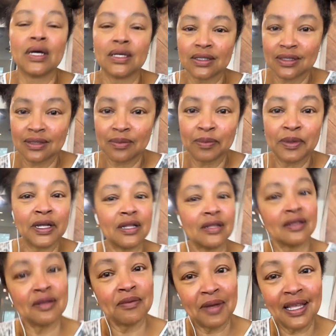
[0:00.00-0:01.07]
What else?
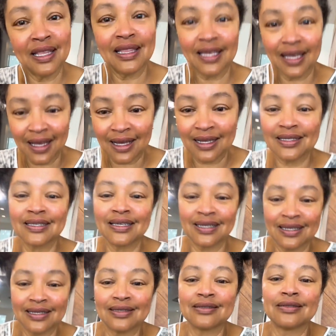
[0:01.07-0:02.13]
But the main thing,
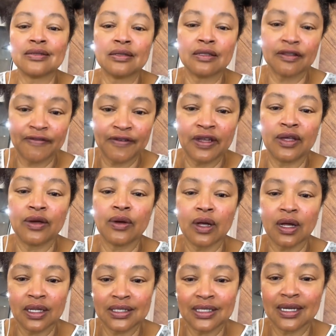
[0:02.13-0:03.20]
guys, is the
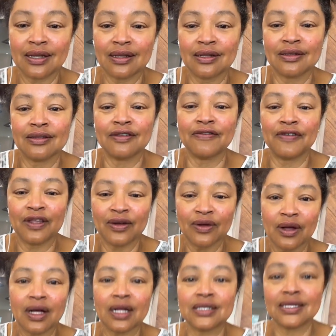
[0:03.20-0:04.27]
video content. The
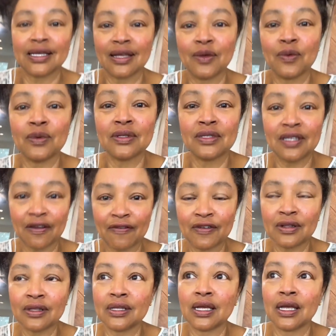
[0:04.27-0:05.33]
video content will
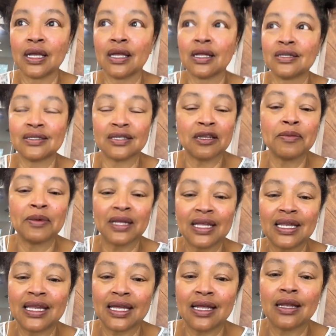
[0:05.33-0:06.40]
definitely, does
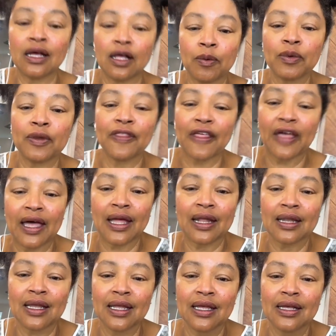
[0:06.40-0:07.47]
anybody need help with
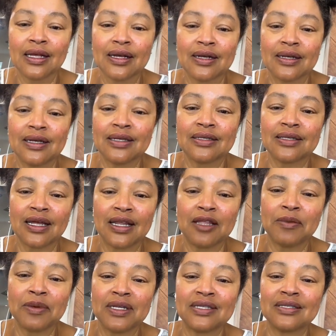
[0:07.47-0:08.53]
that?
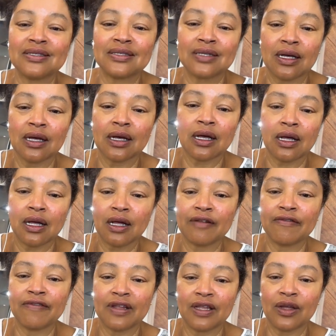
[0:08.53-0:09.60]
Is anybody stuck
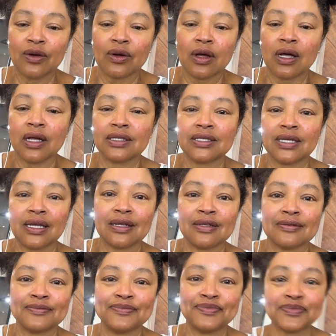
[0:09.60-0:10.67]
on video
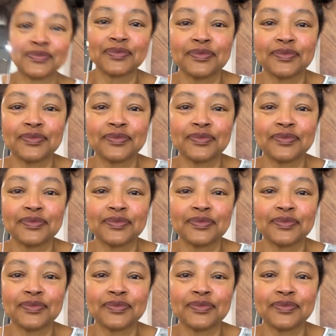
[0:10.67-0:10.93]
content?